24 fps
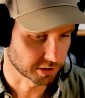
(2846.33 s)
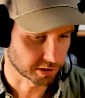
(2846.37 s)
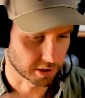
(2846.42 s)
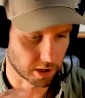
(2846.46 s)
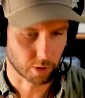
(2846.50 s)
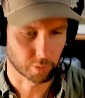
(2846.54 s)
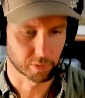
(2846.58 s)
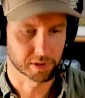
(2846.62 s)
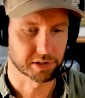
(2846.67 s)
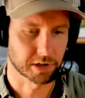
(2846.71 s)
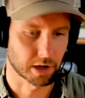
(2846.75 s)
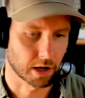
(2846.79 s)
is
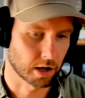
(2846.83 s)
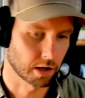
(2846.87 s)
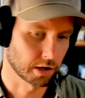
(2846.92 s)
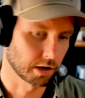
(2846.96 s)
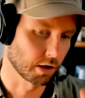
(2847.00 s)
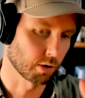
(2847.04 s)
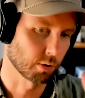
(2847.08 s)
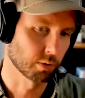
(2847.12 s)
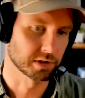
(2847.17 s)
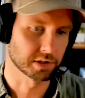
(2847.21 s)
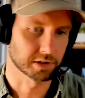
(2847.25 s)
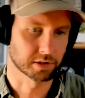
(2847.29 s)
always
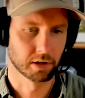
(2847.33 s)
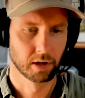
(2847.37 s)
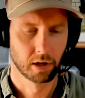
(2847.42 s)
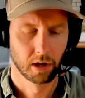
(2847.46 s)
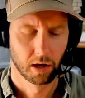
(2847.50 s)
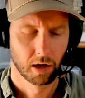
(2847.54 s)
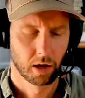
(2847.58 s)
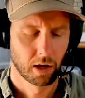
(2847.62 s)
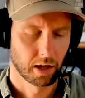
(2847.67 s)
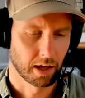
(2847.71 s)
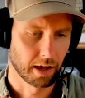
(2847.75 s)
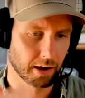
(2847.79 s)
on, always,
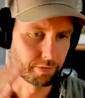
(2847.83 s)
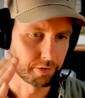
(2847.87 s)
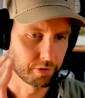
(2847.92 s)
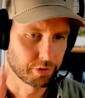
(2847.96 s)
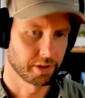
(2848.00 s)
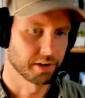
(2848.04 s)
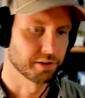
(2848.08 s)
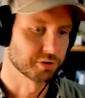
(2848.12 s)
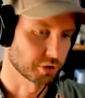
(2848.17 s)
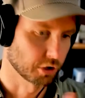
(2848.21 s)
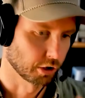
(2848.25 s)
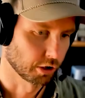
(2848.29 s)

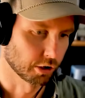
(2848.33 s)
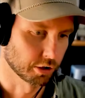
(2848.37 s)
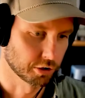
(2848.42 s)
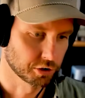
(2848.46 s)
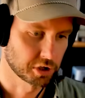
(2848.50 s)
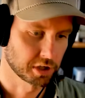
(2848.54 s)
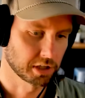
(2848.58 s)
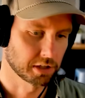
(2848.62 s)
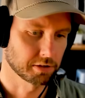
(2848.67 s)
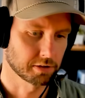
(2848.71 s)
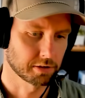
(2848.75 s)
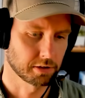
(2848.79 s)
everything's
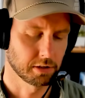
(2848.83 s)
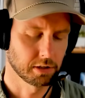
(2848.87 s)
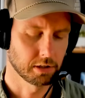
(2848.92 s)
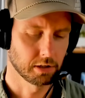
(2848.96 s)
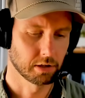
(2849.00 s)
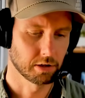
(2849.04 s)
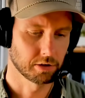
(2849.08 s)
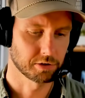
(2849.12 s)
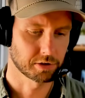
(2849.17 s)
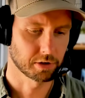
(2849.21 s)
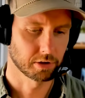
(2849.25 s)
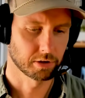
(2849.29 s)
urgent,
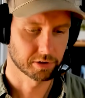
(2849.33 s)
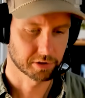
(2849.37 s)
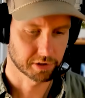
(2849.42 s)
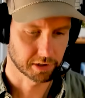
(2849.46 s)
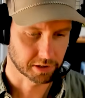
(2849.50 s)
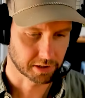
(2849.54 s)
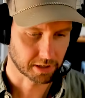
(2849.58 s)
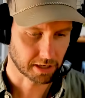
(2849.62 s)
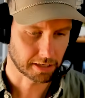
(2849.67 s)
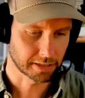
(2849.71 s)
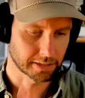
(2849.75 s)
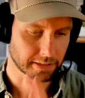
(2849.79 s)
so there's
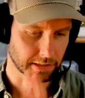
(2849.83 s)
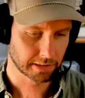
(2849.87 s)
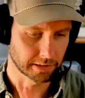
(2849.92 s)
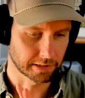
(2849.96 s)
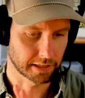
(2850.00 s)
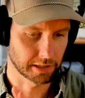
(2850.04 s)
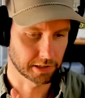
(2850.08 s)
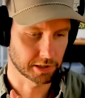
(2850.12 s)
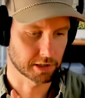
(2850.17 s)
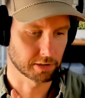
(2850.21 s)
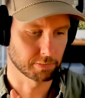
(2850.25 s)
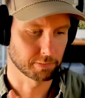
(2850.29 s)
this constant
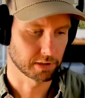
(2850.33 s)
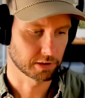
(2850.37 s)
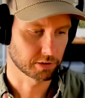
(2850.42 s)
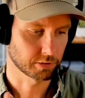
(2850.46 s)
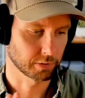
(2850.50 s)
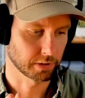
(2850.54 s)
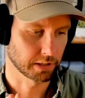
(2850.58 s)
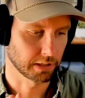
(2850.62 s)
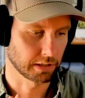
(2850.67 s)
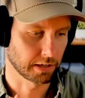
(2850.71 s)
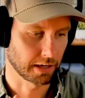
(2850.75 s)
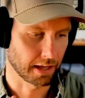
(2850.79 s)
tension
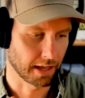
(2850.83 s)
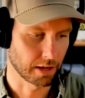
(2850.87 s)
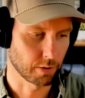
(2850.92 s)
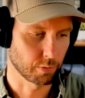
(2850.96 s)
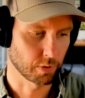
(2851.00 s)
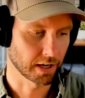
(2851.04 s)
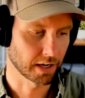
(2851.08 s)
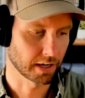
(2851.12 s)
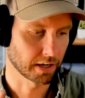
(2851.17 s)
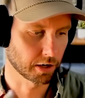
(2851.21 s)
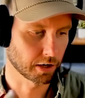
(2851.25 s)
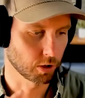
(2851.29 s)
between, hey,
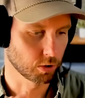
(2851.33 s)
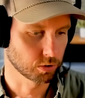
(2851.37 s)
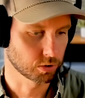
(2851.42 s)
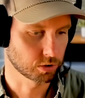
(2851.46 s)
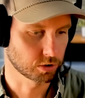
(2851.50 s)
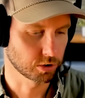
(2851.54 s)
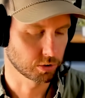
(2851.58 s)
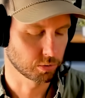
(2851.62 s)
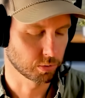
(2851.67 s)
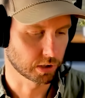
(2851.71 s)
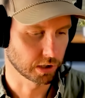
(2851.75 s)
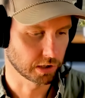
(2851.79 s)
we got to go
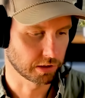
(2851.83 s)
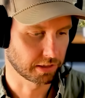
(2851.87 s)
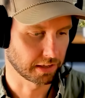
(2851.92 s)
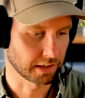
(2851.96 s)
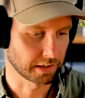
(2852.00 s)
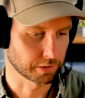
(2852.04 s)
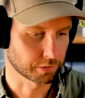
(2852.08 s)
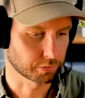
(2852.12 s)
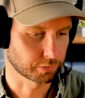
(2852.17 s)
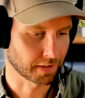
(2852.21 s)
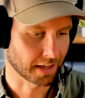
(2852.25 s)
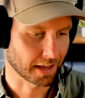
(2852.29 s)
do good
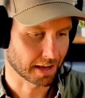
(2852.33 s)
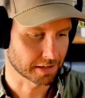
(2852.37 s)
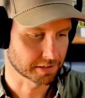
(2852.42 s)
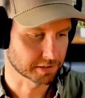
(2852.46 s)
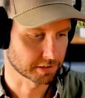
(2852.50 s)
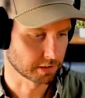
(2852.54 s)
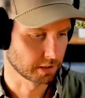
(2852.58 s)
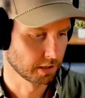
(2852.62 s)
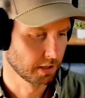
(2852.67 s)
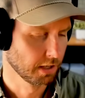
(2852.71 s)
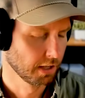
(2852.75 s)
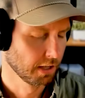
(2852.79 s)
things
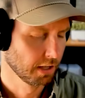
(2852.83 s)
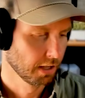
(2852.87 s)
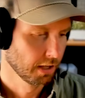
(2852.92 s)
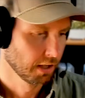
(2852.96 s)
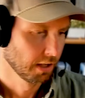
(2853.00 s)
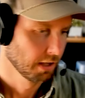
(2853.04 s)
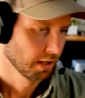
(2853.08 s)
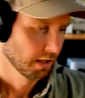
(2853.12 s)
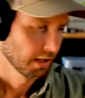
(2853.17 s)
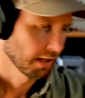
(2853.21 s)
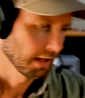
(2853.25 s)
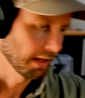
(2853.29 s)
fast.
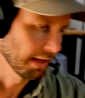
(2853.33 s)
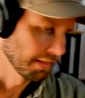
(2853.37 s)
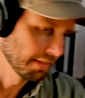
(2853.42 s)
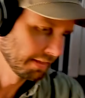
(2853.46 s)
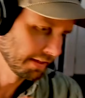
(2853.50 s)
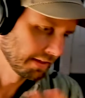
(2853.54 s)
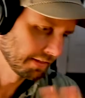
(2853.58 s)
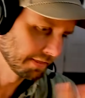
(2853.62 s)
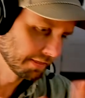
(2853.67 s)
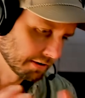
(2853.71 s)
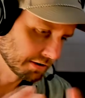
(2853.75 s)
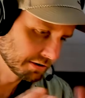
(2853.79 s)

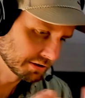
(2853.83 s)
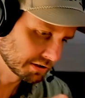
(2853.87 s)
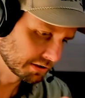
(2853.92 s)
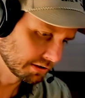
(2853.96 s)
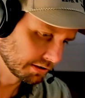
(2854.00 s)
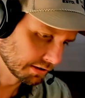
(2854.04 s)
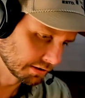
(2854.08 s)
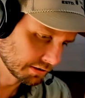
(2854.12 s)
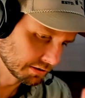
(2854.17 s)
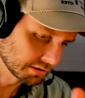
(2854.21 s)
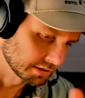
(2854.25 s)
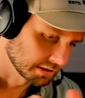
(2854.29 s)
And then
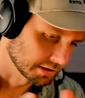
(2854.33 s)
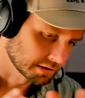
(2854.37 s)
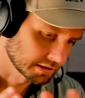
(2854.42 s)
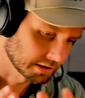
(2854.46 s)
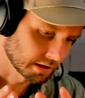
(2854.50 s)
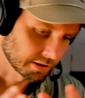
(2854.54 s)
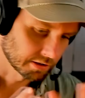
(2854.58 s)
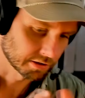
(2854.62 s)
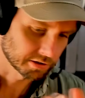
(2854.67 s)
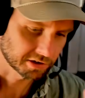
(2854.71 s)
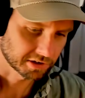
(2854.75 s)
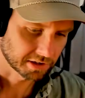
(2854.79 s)
there's
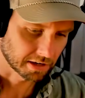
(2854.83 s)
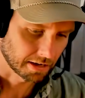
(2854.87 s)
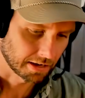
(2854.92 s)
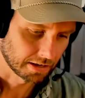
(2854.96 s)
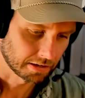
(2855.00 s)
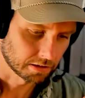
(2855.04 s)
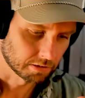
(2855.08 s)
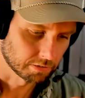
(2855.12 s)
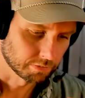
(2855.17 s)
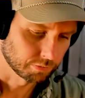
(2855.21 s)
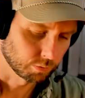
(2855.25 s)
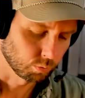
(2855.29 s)
this other
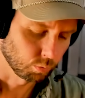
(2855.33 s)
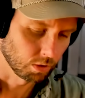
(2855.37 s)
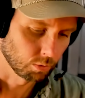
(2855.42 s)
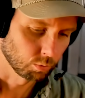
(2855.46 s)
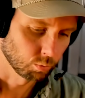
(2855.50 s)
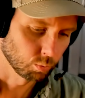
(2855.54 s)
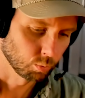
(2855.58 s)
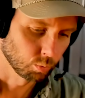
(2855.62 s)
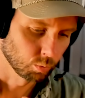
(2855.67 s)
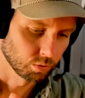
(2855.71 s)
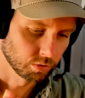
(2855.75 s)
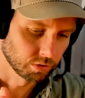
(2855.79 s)
side of,
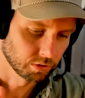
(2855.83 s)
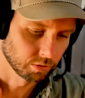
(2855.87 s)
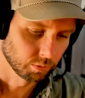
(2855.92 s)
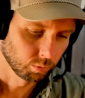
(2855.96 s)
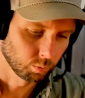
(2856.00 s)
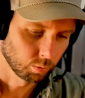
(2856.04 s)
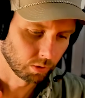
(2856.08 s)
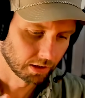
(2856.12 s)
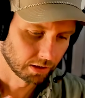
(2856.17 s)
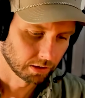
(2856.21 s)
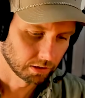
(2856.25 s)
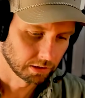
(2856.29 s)

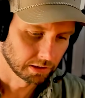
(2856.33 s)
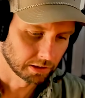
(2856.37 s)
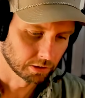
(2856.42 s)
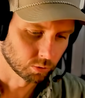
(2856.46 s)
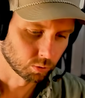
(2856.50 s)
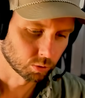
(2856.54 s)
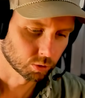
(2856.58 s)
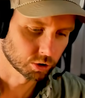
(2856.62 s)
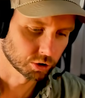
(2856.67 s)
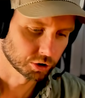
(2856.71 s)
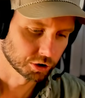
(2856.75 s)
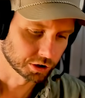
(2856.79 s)
well,
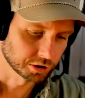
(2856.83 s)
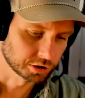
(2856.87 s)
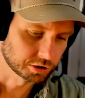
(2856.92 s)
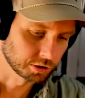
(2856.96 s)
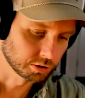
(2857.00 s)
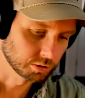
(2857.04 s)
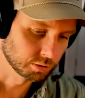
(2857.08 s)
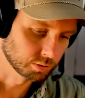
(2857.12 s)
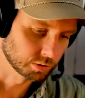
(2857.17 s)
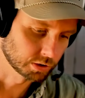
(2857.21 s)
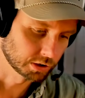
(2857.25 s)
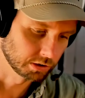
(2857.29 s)
in order to
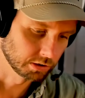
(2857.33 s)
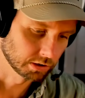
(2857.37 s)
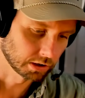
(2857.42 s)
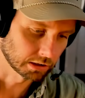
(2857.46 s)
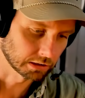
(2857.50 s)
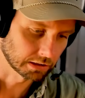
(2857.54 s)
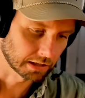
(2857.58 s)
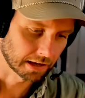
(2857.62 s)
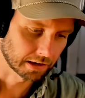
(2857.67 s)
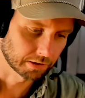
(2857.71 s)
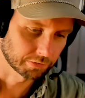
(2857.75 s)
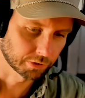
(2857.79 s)
do
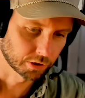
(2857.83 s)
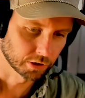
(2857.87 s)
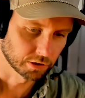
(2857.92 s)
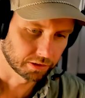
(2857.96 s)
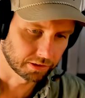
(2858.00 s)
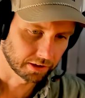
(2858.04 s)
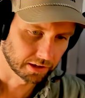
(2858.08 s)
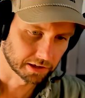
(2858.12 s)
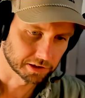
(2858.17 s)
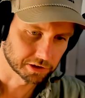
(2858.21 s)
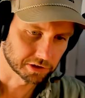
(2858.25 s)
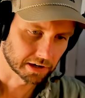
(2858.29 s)
a lot of good
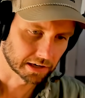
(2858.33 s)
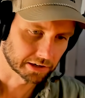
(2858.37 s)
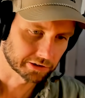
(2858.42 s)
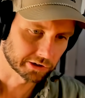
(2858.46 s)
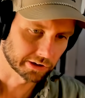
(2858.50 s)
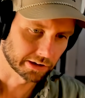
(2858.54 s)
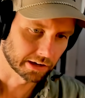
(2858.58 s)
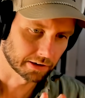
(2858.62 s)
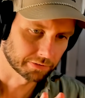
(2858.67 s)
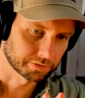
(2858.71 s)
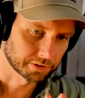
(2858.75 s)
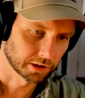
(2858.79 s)
things, you
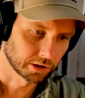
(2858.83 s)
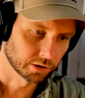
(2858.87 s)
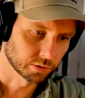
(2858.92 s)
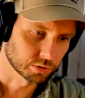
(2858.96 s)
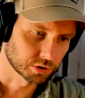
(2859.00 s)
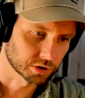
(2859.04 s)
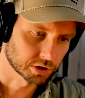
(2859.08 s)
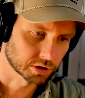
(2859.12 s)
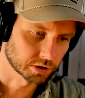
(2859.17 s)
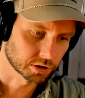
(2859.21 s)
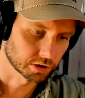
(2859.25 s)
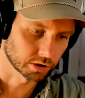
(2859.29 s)
actually have to go
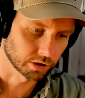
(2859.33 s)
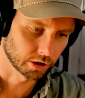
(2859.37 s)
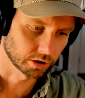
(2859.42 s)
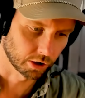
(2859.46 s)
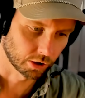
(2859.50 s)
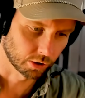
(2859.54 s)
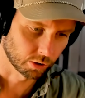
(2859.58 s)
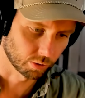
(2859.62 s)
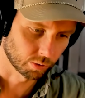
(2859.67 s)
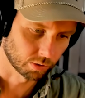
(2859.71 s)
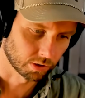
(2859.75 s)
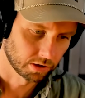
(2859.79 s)

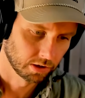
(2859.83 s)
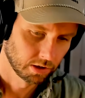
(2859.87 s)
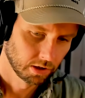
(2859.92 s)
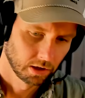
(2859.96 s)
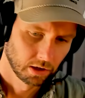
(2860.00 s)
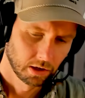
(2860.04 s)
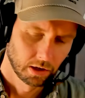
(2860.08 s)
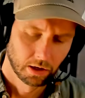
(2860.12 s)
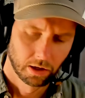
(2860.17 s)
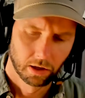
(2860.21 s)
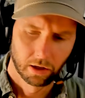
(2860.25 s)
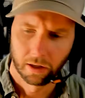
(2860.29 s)
slow.
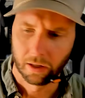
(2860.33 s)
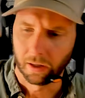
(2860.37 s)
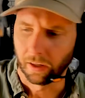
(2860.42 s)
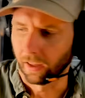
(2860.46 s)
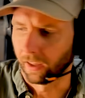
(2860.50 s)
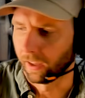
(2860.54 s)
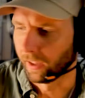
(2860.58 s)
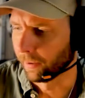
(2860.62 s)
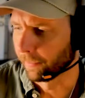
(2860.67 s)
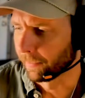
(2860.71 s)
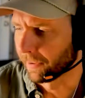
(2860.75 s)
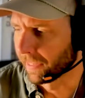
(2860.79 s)

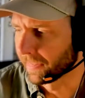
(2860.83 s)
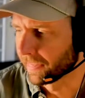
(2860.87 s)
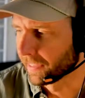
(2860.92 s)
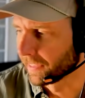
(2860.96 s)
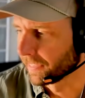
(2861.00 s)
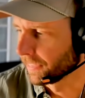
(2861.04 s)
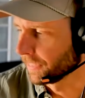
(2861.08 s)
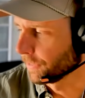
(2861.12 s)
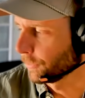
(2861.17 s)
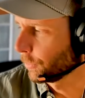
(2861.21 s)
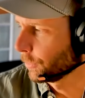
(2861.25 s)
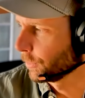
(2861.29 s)
And
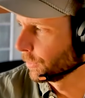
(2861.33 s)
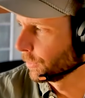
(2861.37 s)
then,